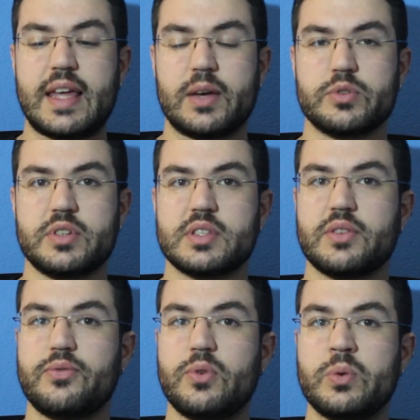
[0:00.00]
languages are
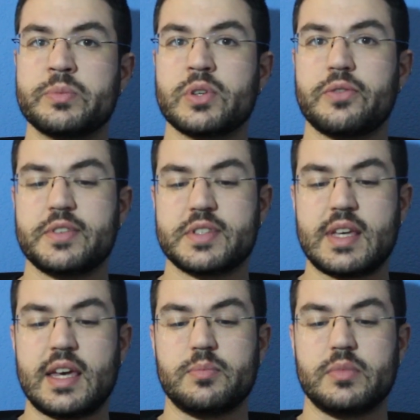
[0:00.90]
forms of the
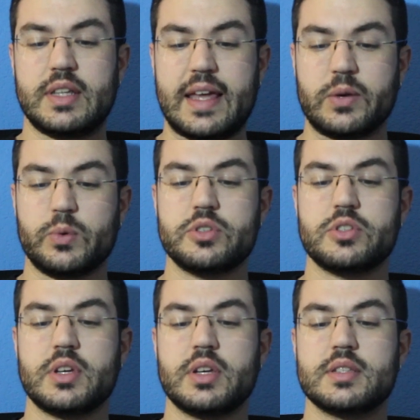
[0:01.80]
same language,